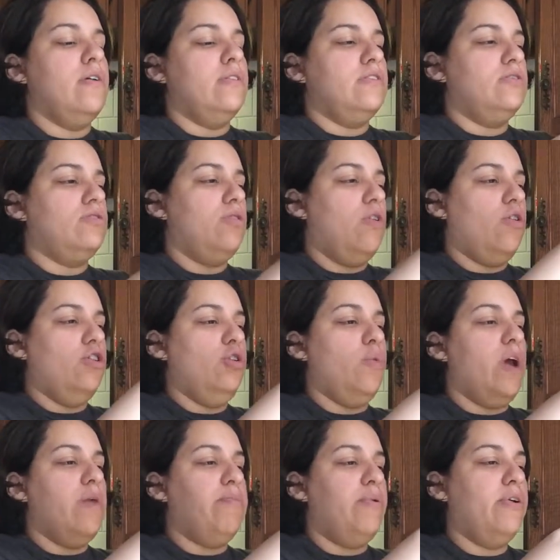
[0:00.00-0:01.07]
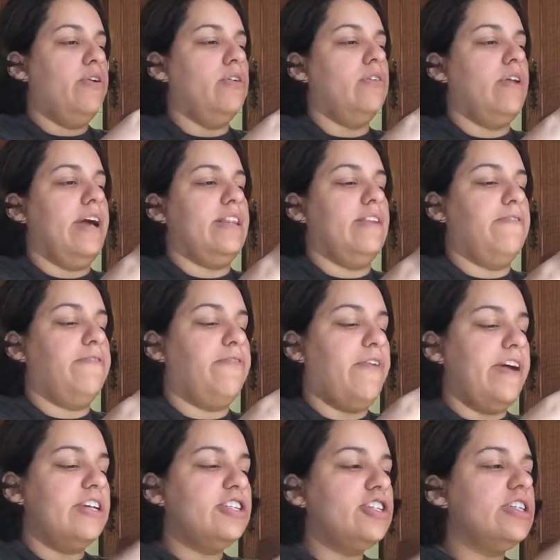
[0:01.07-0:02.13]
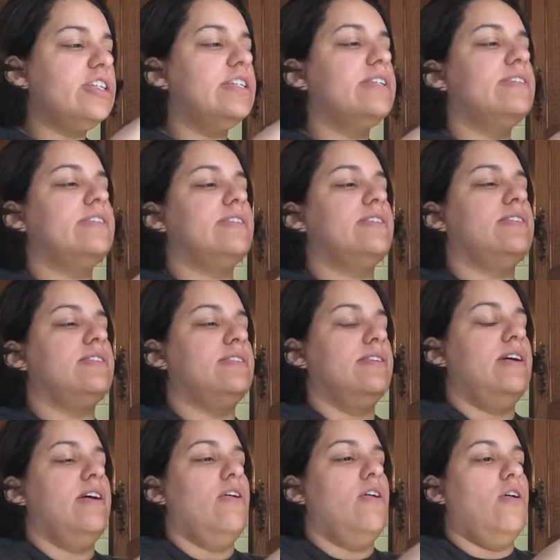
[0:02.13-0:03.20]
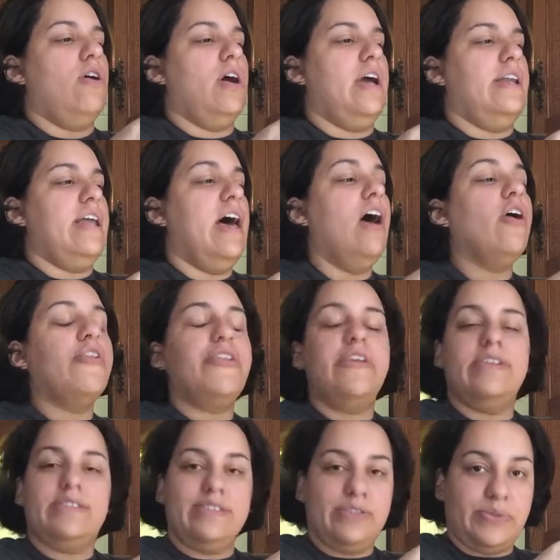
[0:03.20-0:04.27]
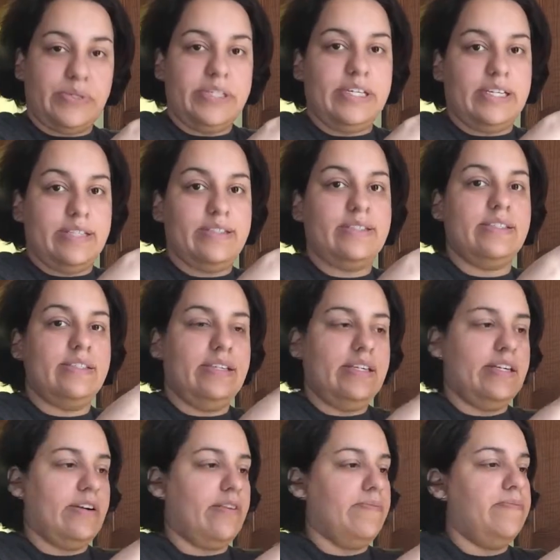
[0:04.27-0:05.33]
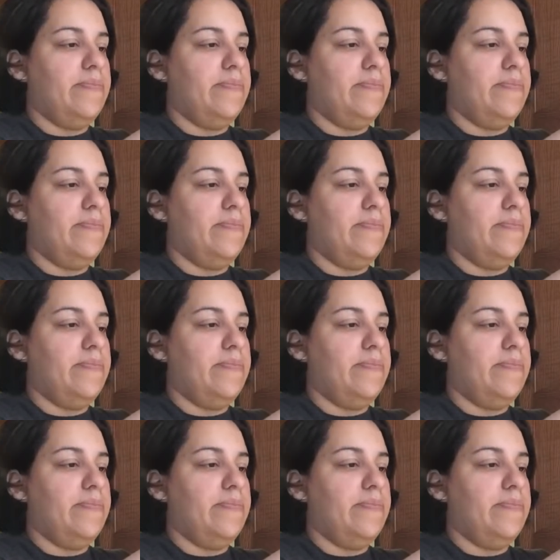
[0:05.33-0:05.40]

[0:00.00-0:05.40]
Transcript: So you want to put, like, the freshest and the healthiest ingredients in here.